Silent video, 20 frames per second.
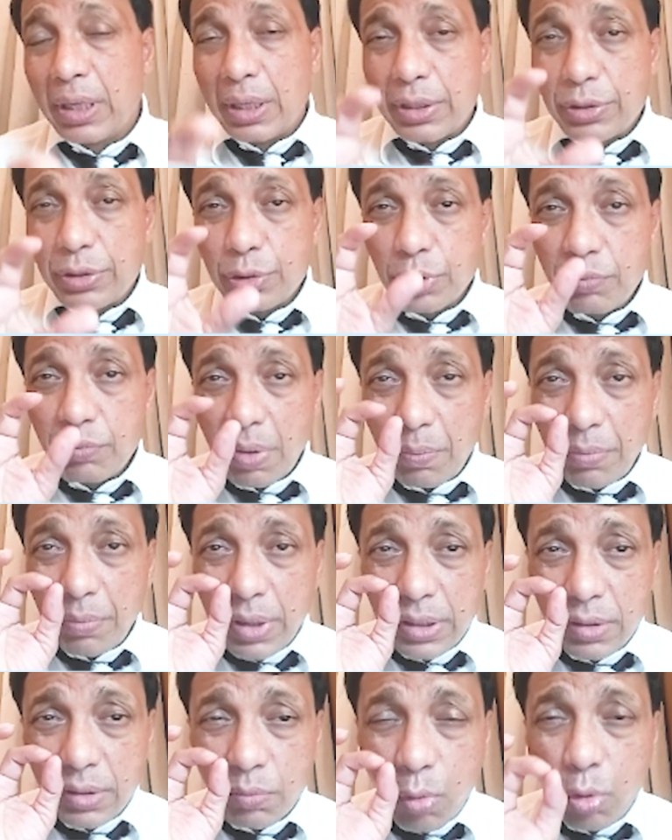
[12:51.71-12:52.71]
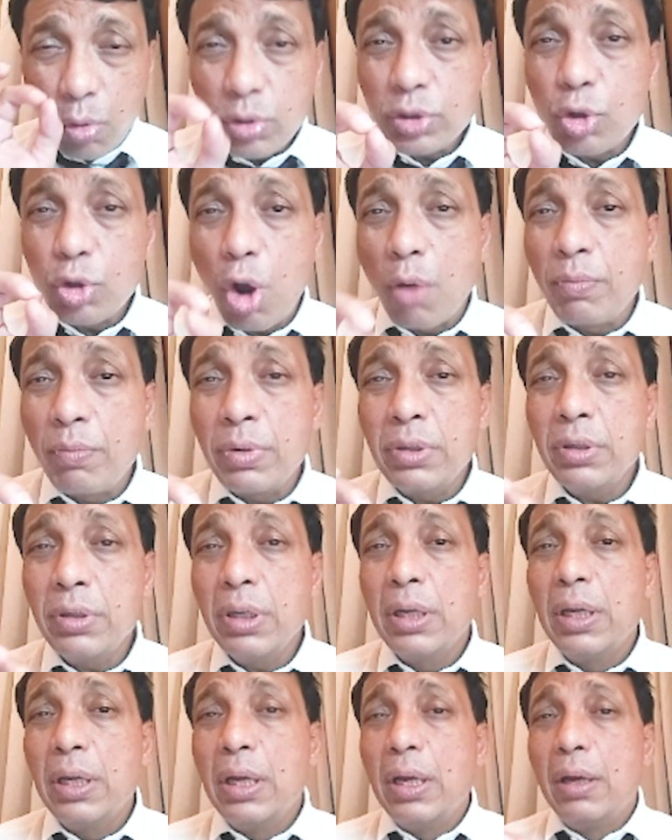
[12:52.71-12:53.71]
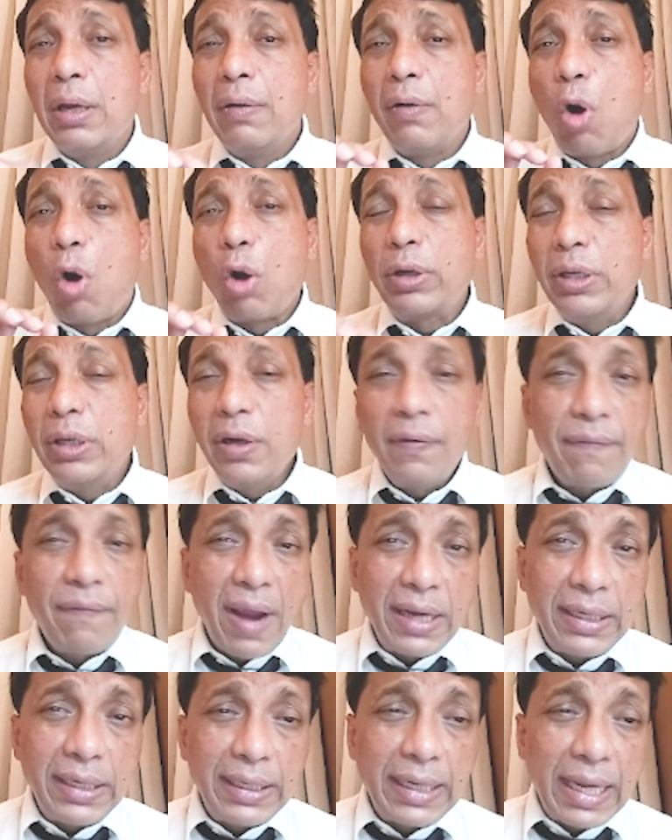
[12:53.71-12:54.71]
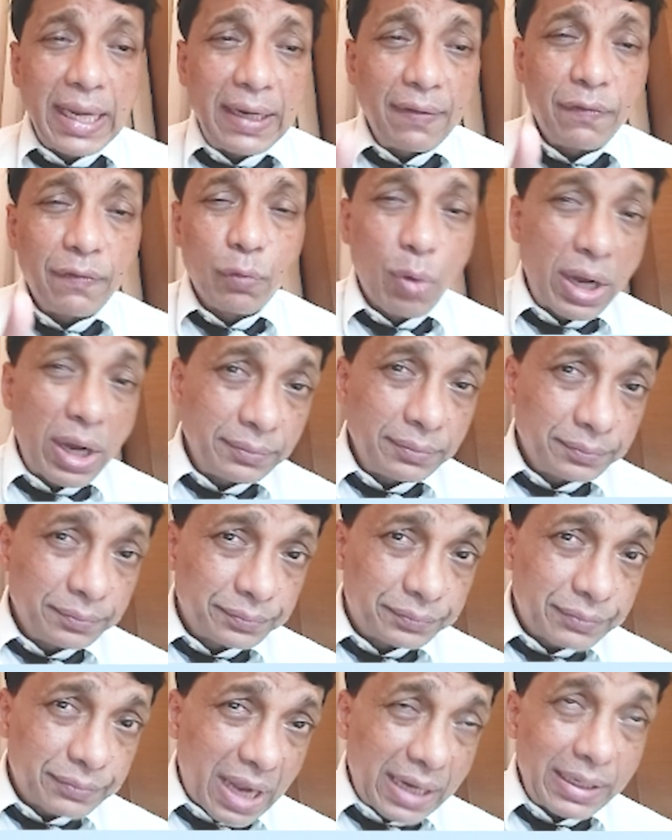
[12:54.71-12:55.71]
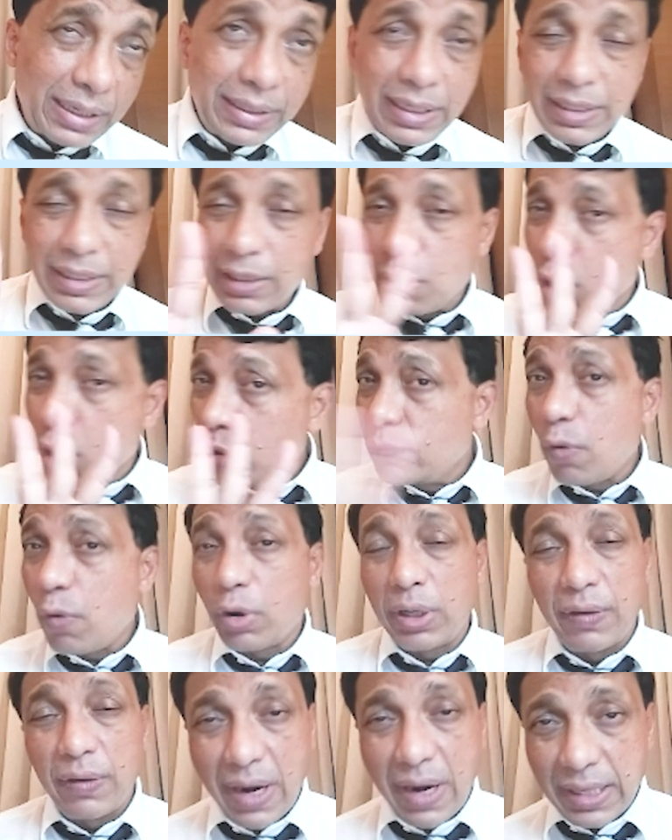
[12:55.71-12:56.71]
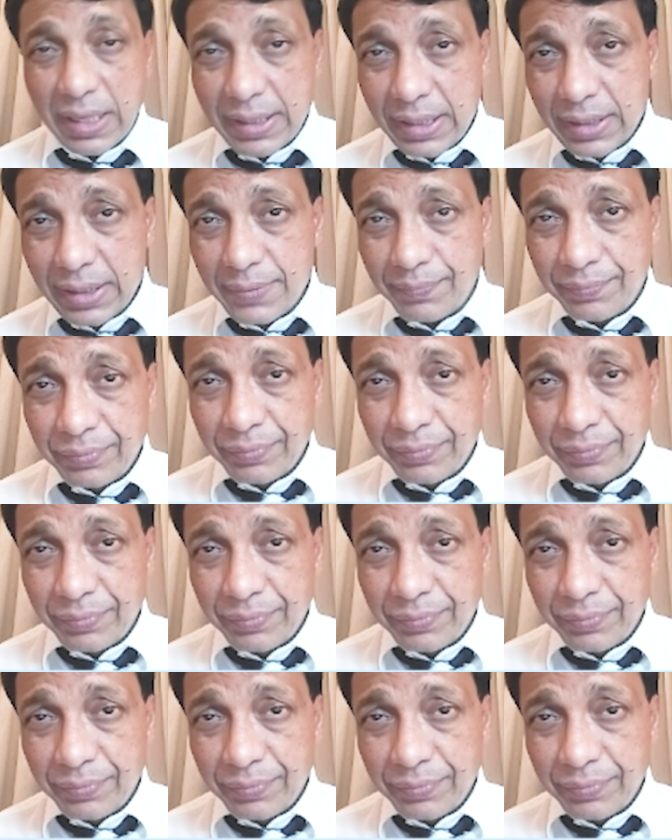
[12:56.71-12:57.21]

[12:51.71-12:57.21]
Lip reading: So remember, the most common ocular finding in NF1, and it has a lot of ocular findings,